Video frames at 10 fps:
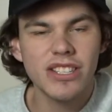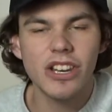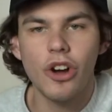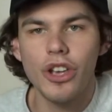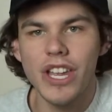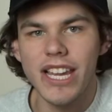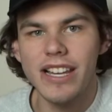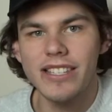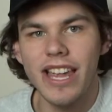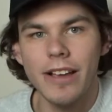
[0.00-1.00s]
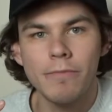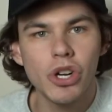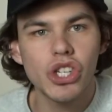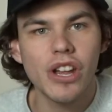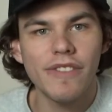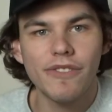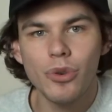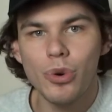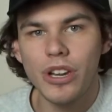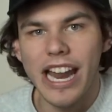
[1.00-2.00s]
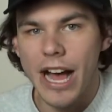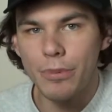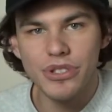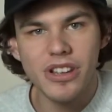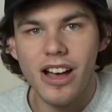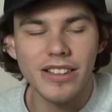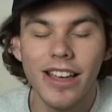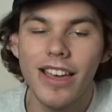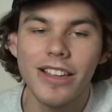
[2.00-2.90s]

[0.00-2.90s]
and all you can eat is like mushed up food and applesauce.